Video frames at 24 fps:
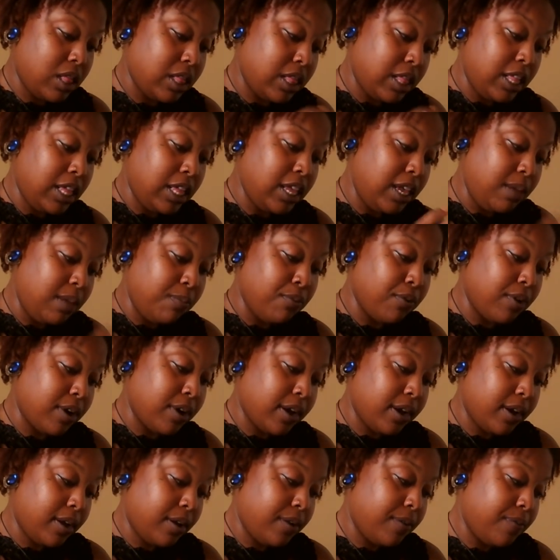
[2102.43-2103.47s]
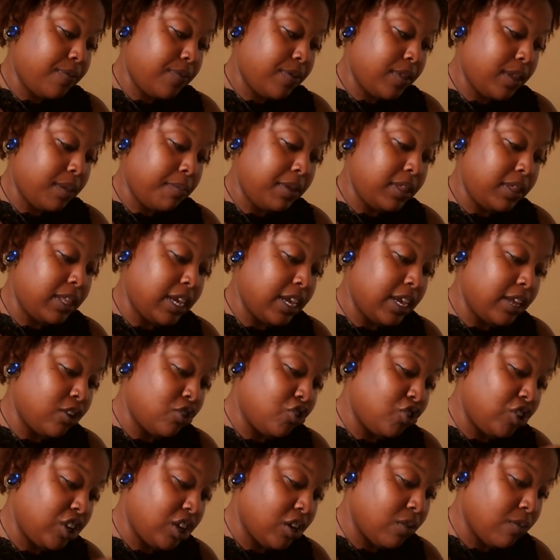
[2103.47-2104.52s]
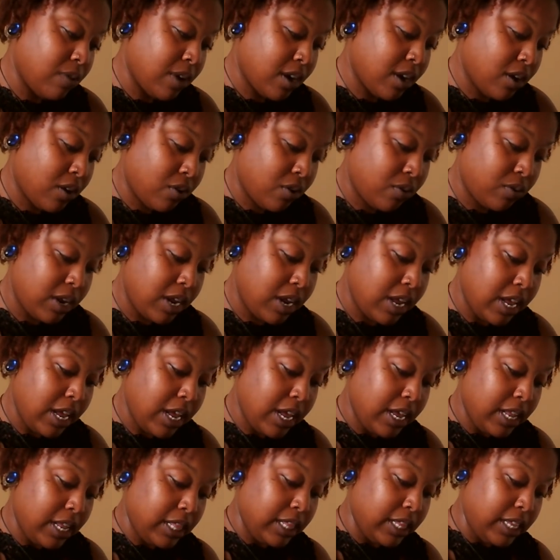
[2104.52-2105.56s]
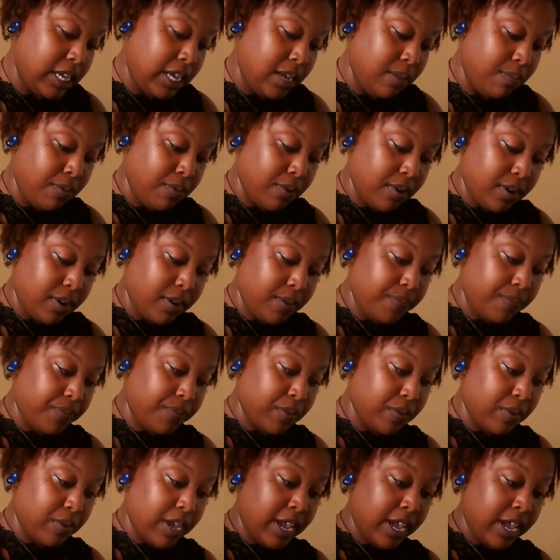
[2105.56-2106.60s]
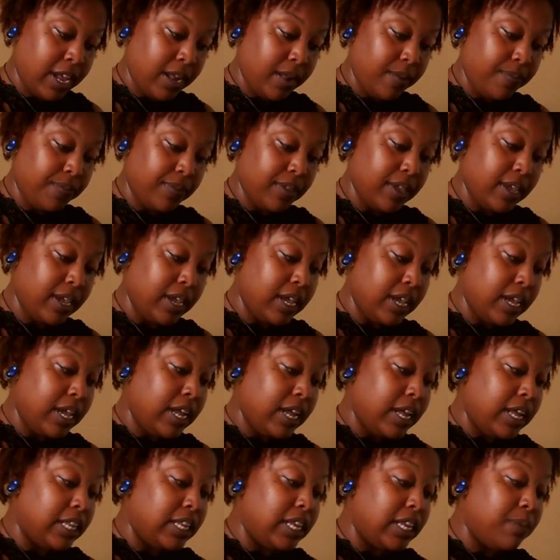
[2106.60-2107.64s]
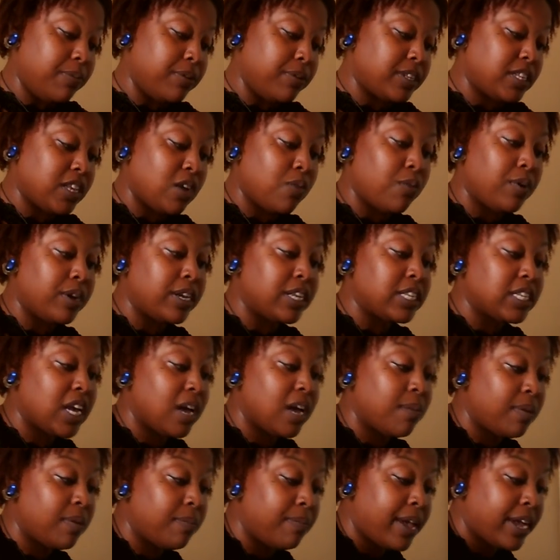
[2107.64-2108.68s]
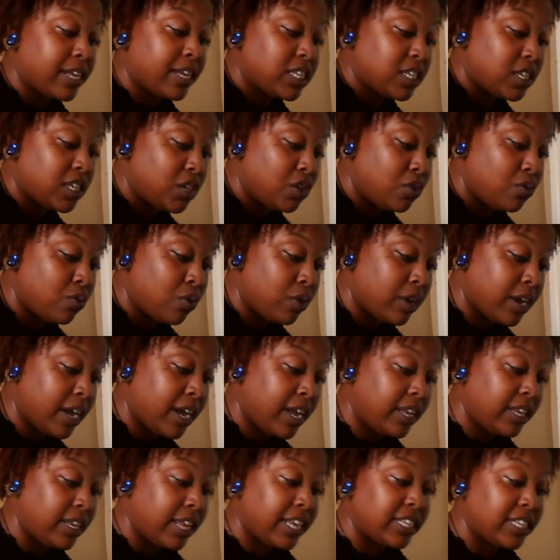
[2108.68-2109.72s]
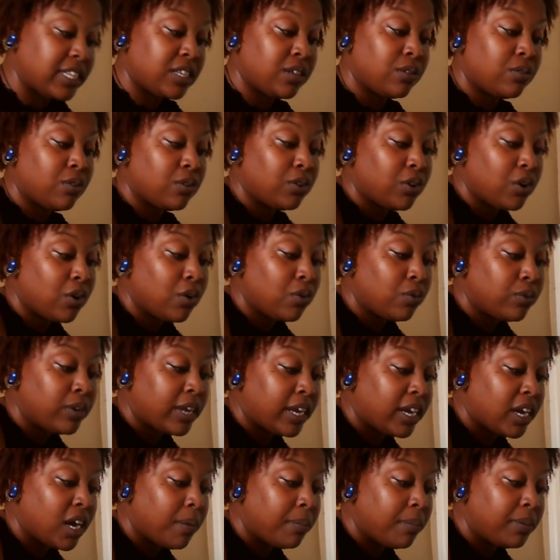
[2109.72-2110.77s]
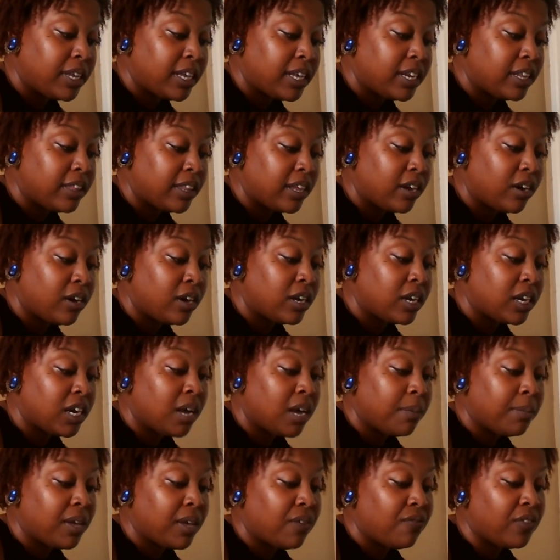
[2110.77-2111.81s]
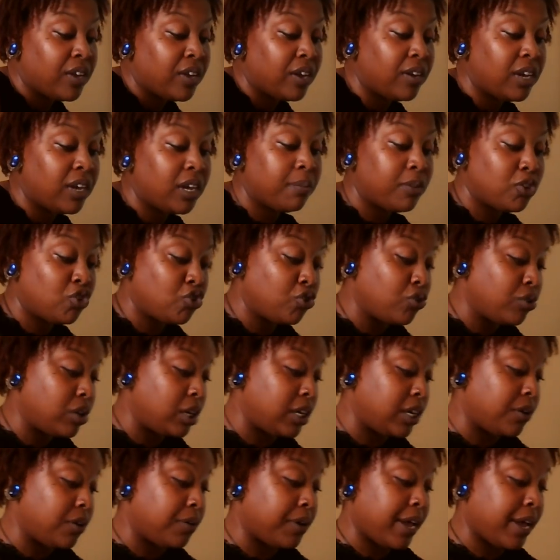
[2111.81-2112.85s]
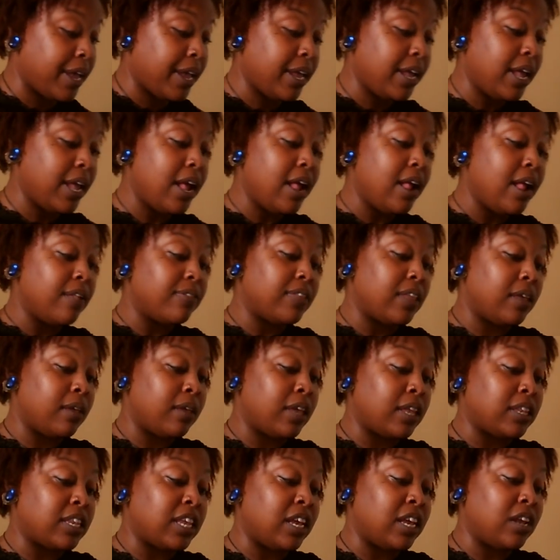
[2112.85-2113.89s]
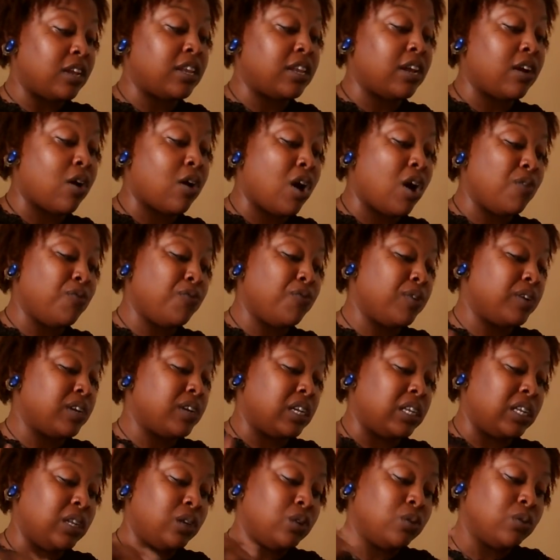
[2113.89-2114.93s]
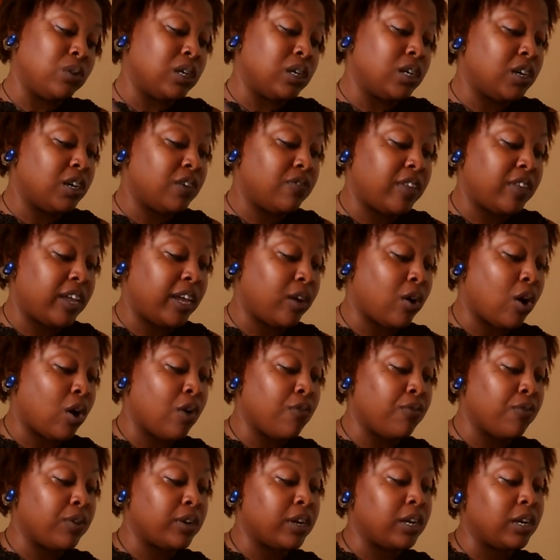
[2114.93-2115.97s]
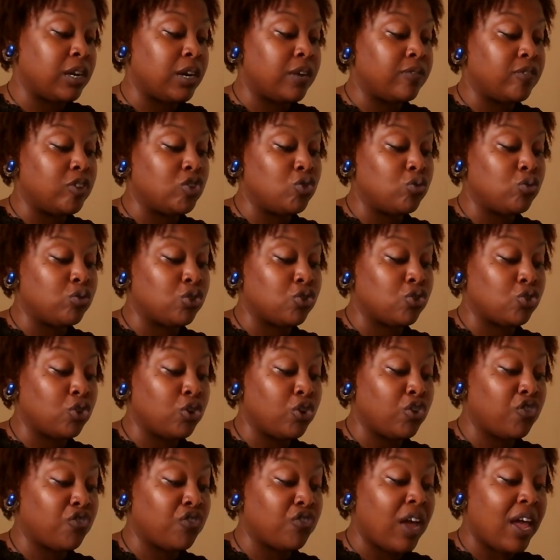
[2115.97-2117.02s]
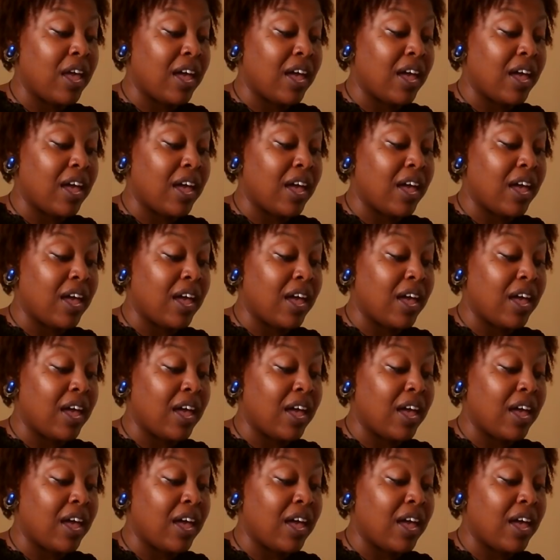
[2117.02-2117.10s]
Libra. Look at energy around Libra. Okay. Libra, someone is coming back to you, okay? They still don't know. They're coming in and they're going to come in very immaturely, okay? They, they, they're offering a little love. They ain't offering the love that you deserve.